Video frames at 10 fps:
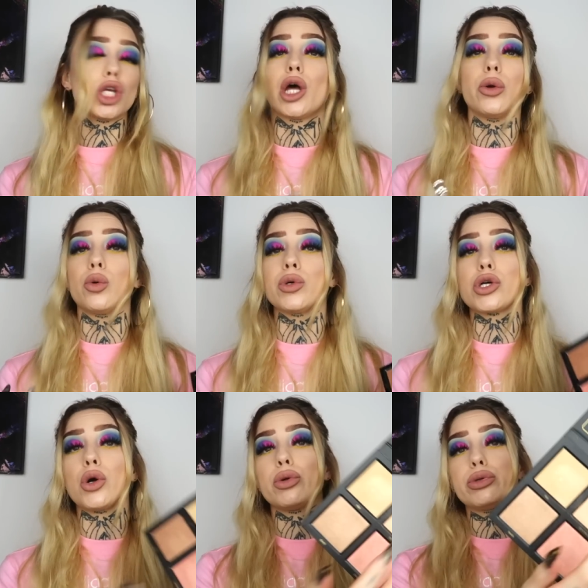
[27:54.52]
I don't know what it's
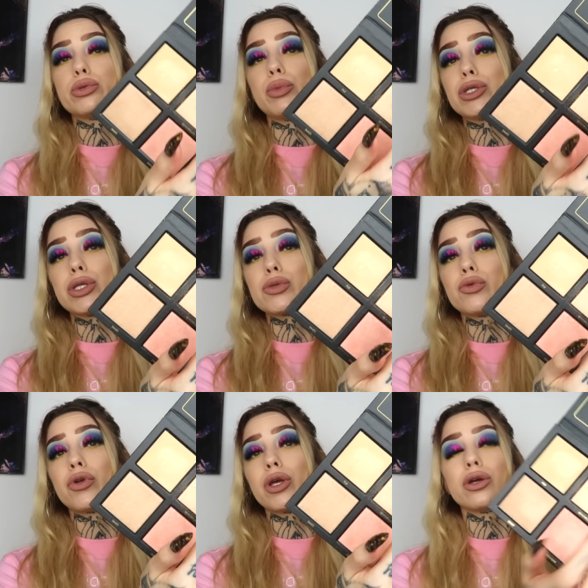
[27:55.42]
called, but it's this
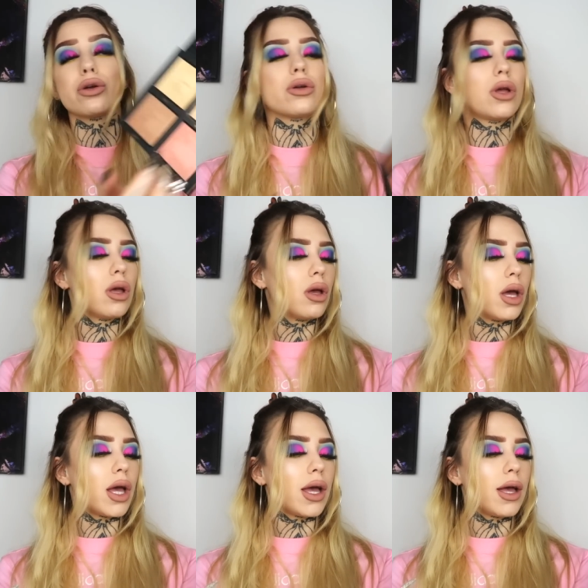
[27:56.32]
one right here.
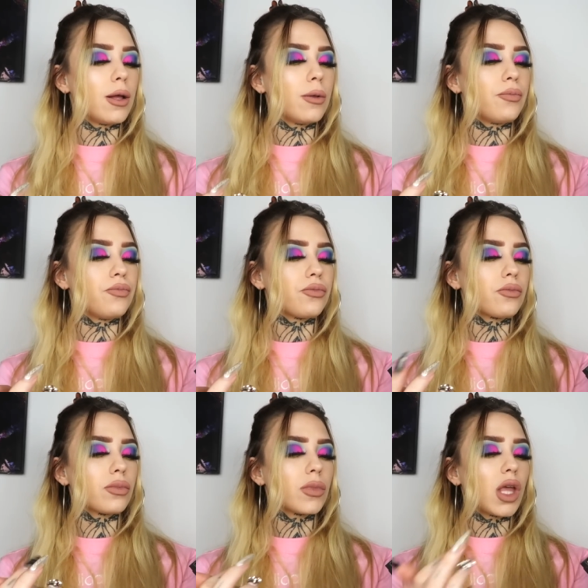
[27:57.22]
Um,
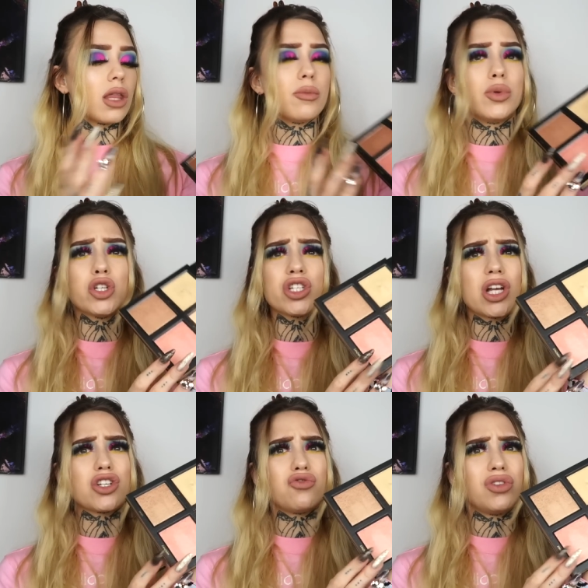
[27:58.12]
the blush is
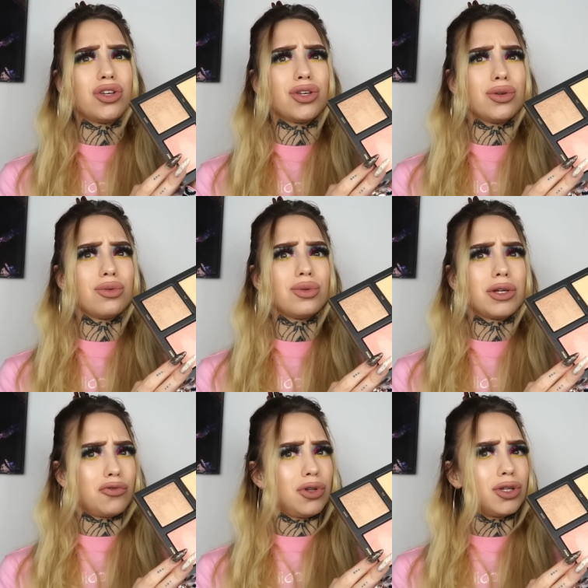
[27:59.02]
actually really cute,
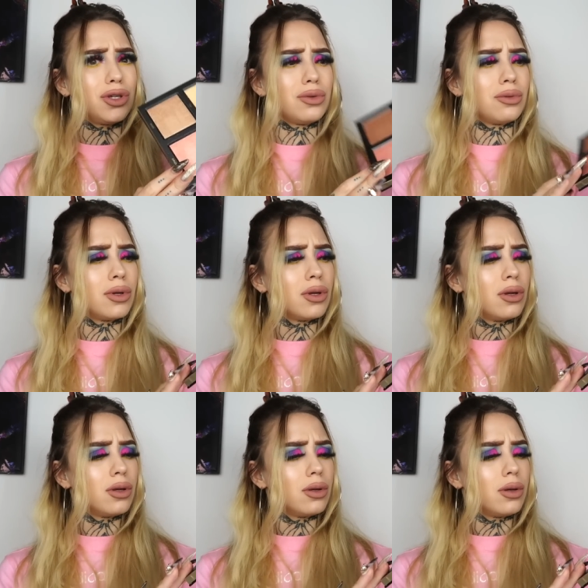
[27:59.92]
like really cute.
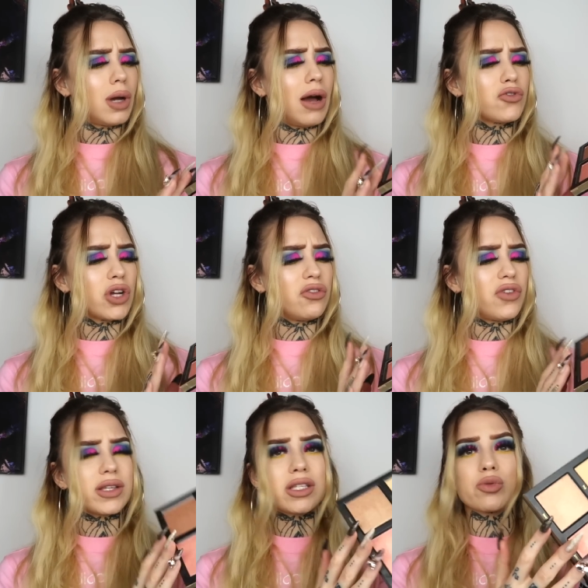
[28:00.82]
Haven't tried the
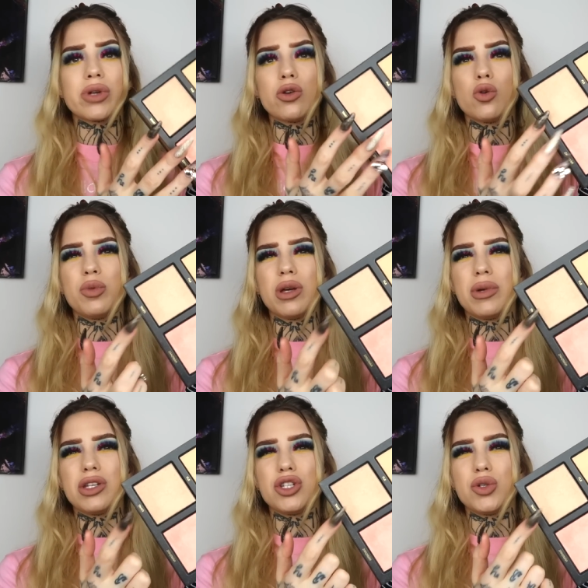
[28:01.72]
rest. This one I know will be a
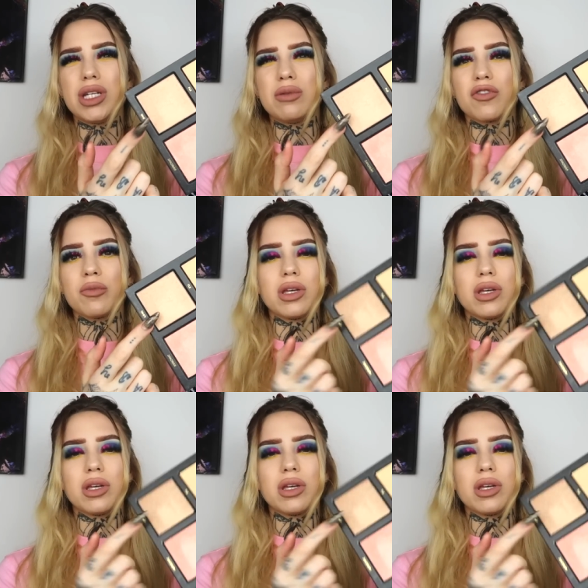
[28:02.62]
bit too deep for